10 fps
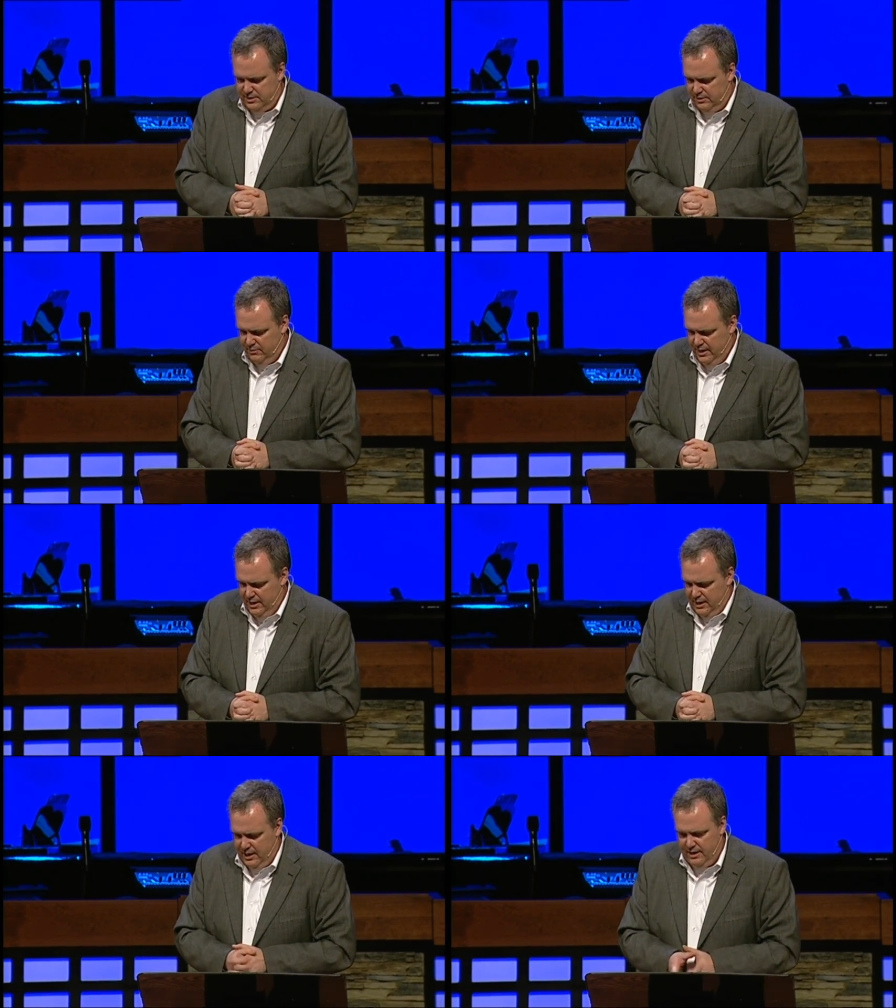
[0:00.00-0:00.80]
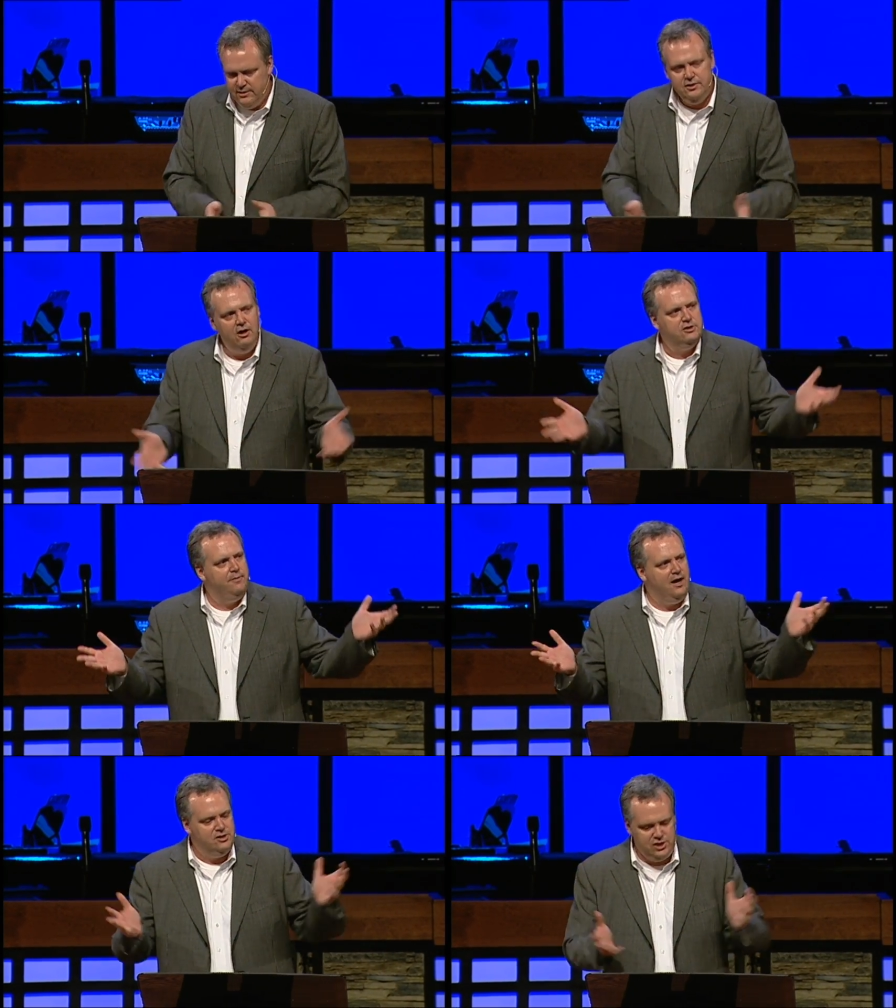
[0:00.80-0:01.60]
to. Uh, talks
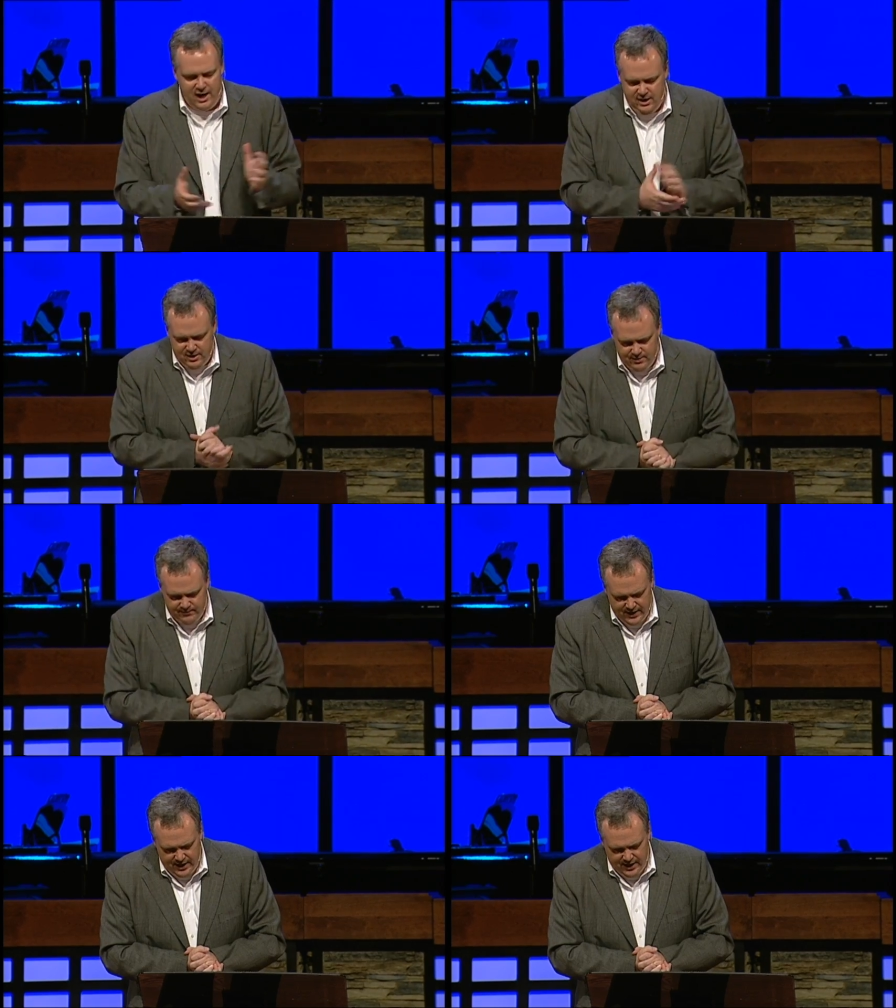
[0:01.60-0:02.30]
about Jacob.